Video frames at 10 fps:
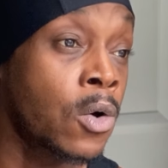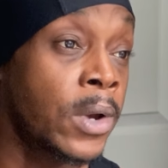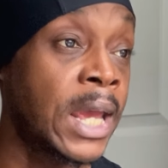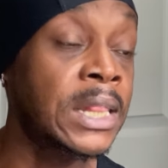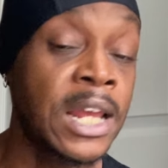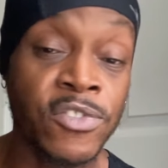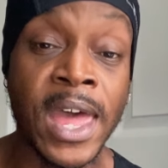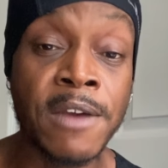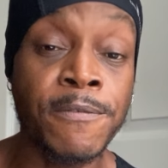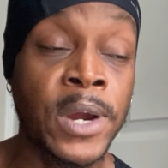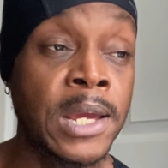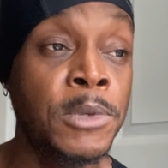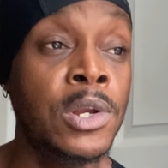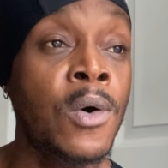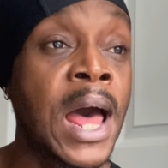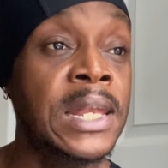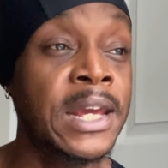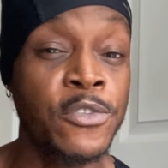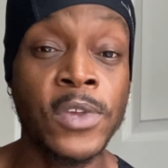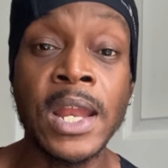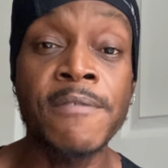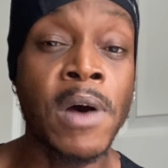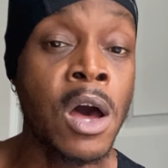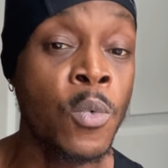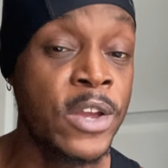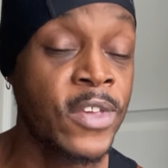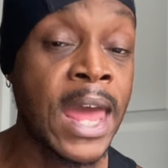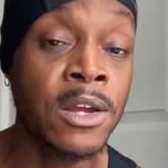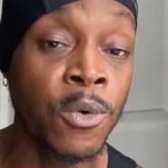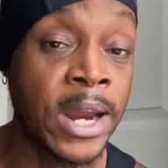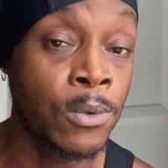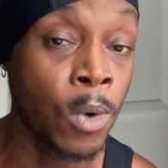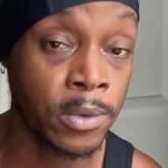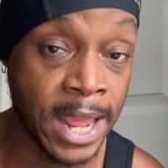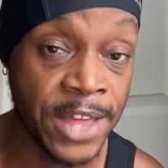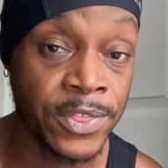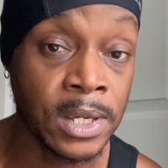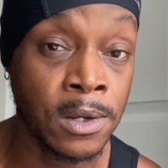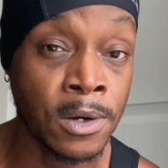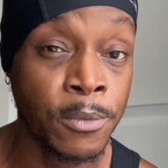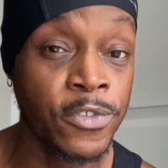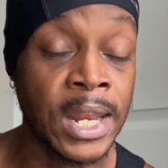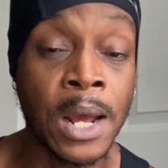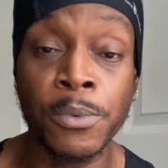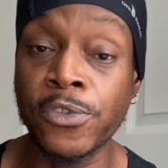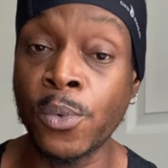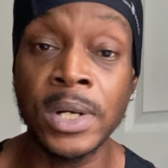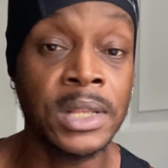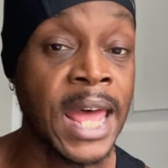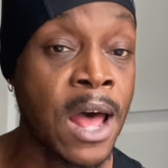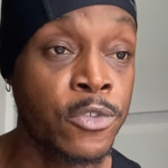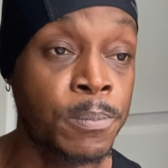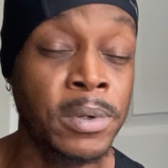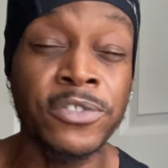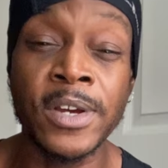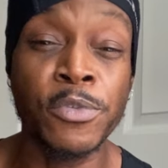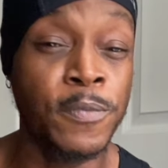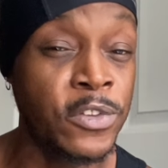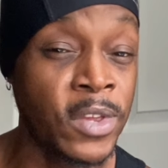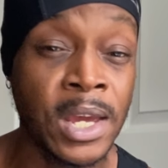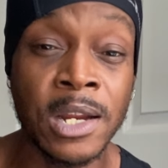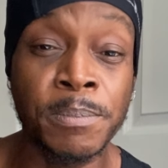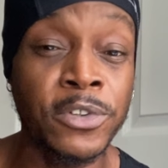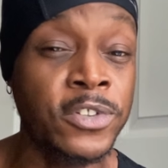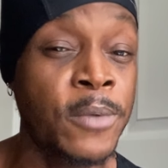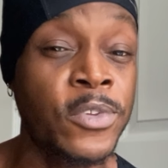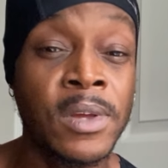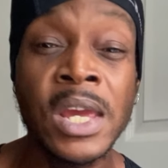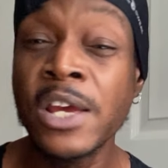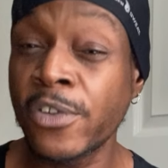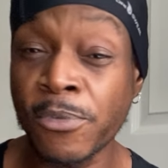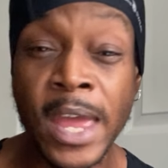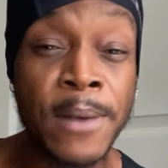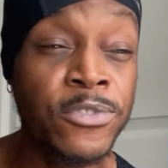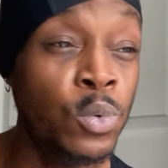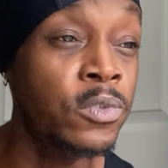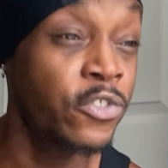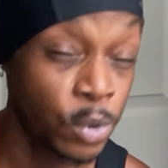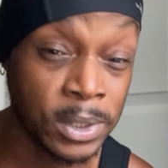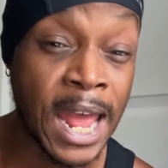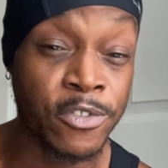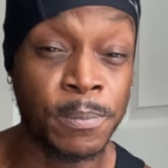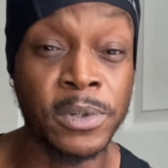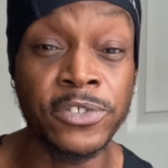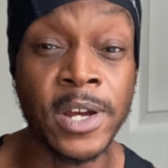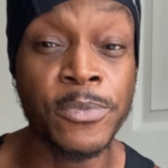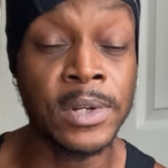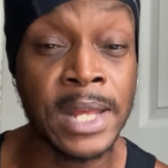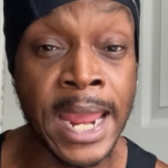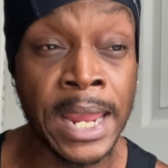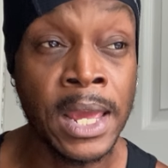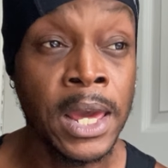at that time frame, like I said, I've always had a great work ethic. You know what I'm saying? I was doing 1,000 push-ups, 1,500 push-ups, sometimes 2,000 push-ups a day.